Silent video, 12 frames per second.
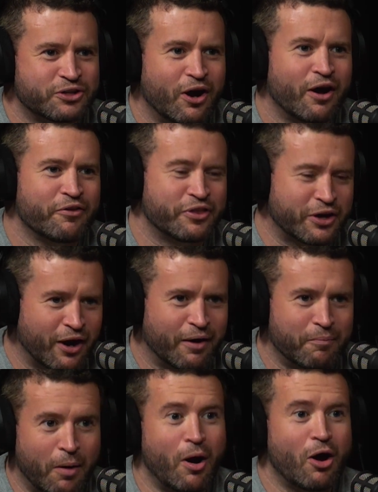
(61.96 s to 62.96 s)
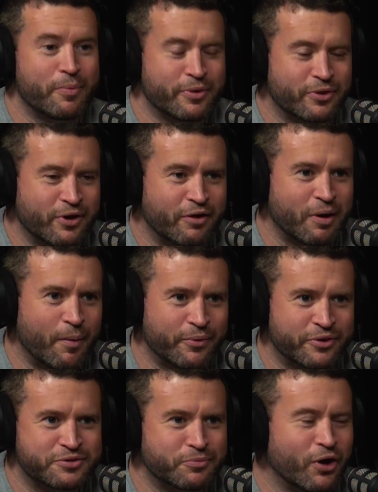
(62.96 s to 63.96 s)
I think I'm hoping that I've come up
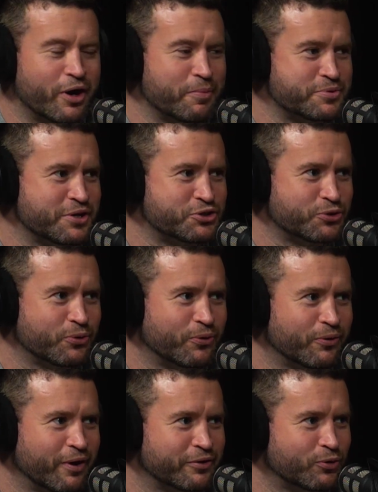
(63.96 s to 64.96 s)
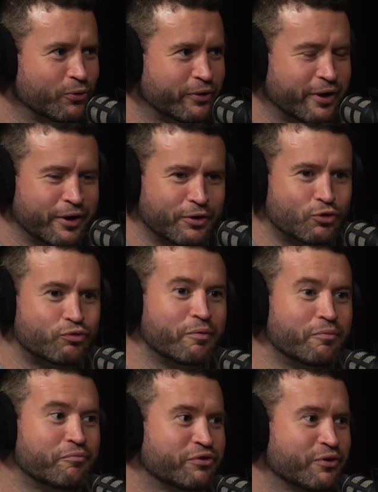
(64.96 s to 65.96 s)
with this. I'm 90% sure I'd call it a
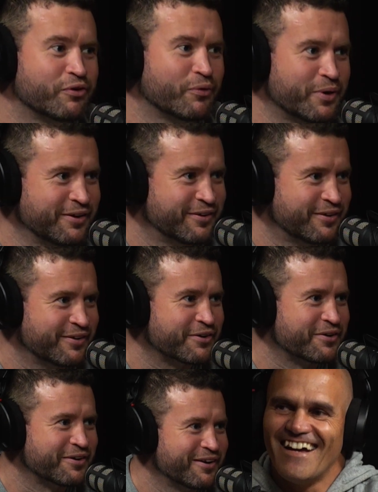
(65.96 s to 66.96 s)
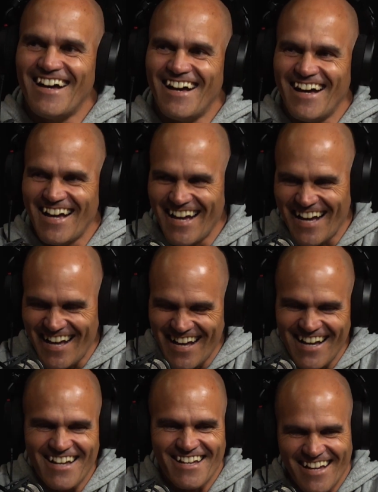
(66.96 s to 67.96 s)
crimfluencer, right?
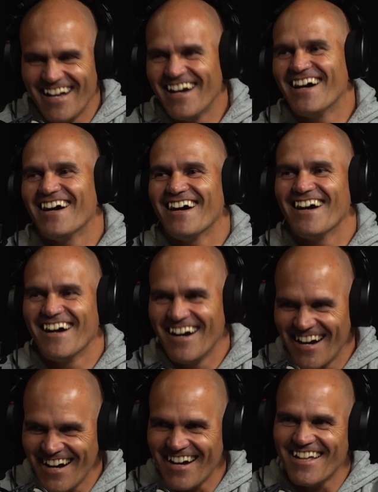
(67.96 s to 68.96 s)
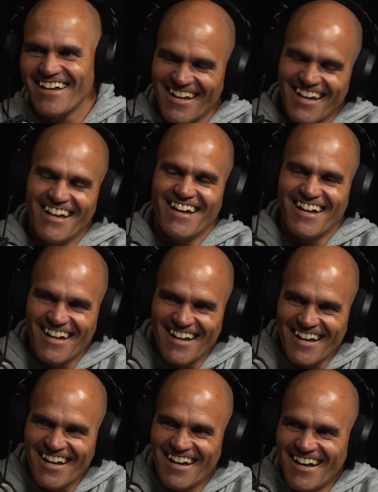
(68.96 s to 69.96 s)
Criminal influencer, guys that have a criminal
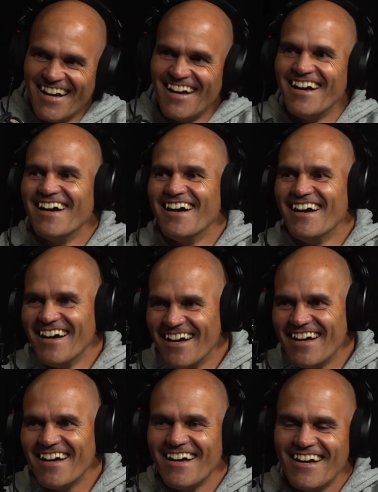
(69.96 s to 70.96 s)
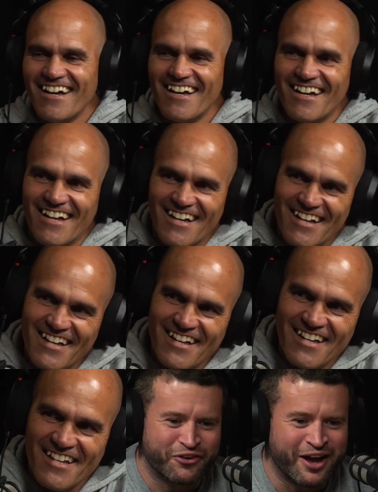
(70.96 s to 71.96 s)
background that have now kind of turned this
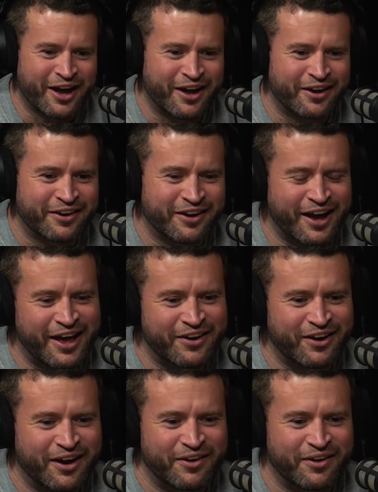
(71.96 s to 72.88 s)
shit around and